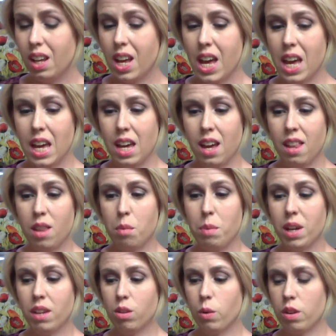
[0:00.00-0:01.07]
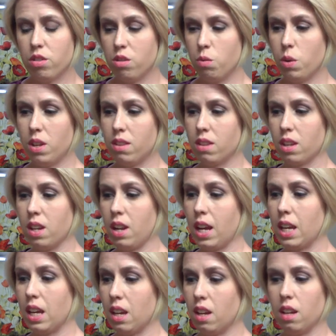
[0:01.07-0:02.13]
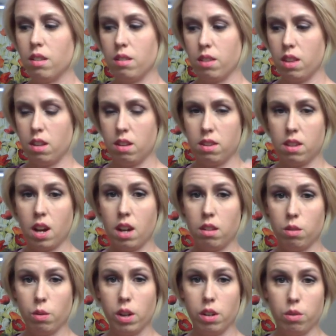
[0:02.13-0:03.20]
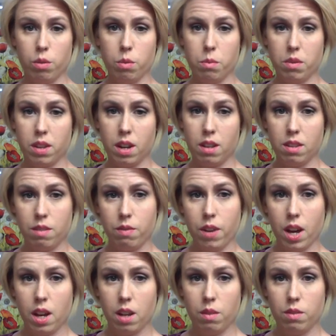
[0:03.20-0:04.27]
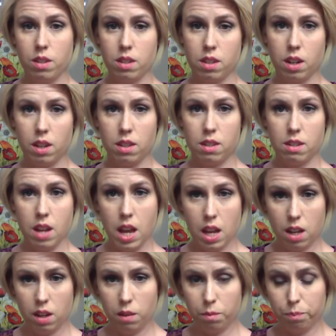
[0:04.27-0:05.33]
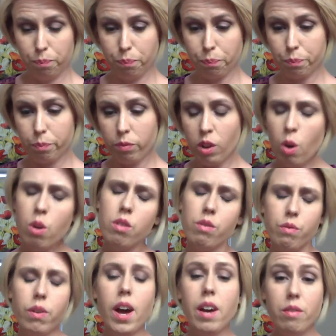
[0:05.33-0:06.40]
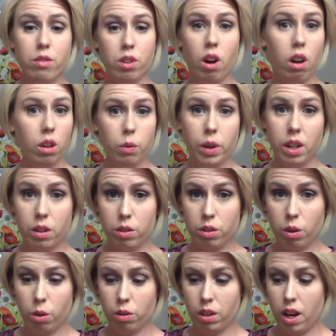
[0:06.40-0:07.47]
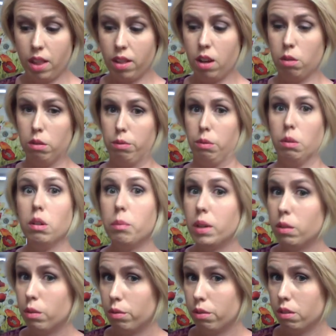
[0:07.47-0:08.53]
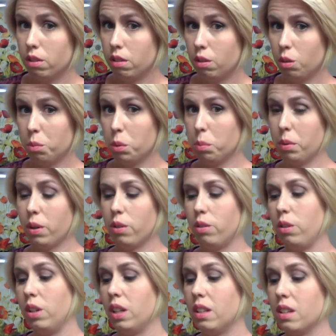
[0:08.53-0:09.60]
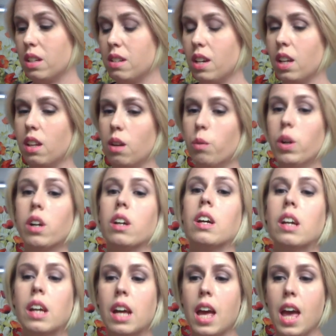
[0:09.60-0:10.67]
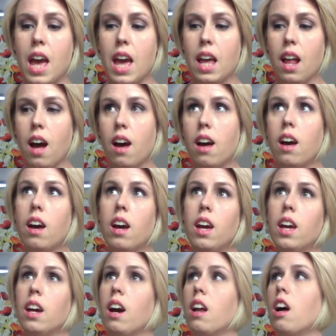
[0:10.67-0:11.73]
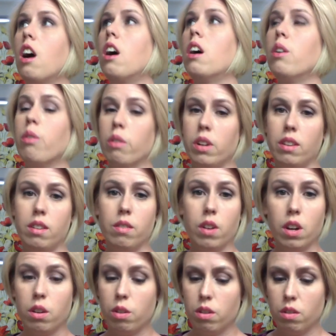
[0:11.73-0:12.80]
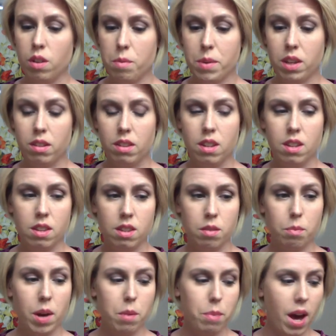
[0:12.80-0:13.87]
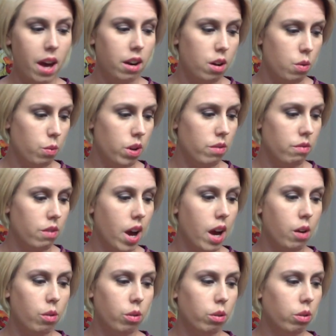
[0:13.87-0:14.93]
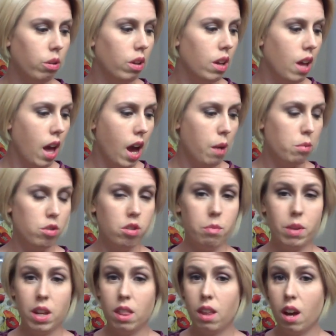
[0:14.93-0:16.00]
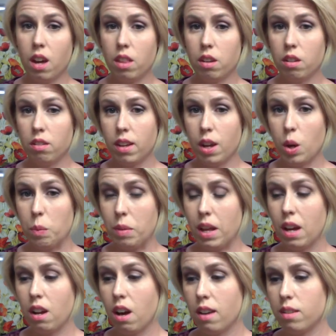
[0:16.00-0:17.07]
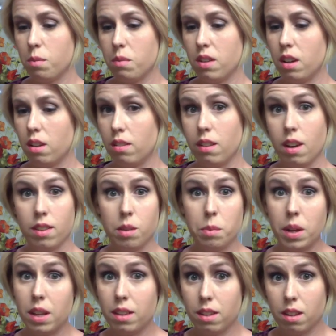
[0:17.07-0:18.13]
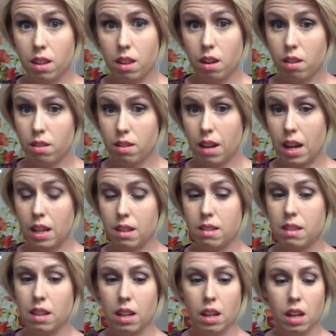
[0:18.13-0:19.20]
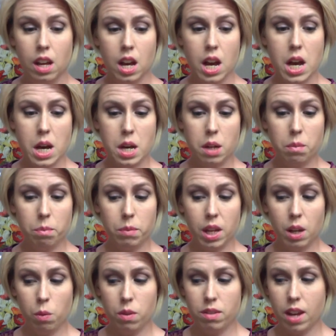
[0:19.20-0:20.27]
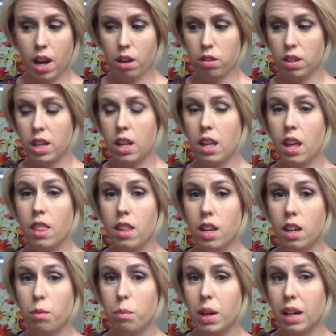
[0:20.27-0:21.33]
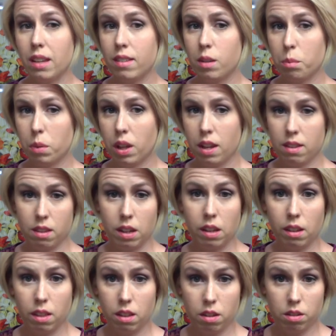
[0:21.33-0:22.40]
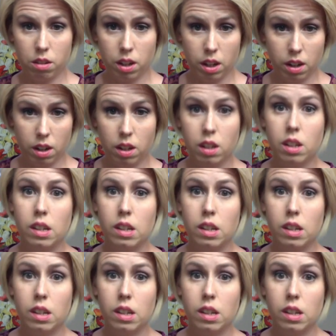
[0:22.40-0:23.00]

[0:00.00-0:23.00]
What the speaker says: And the biggest question was, can I get the size range from size 5 to size 10? Or 5 to all the way to adult. And I thought, well, if you want to make one for an adult, more power to you. It's going to take a lot of work. And I got hundreds of emails. My pattern went viral. I'm sure many of the others, I hope they had awesome sales and awesome hits to their sites. It was actually the biggest blessing this year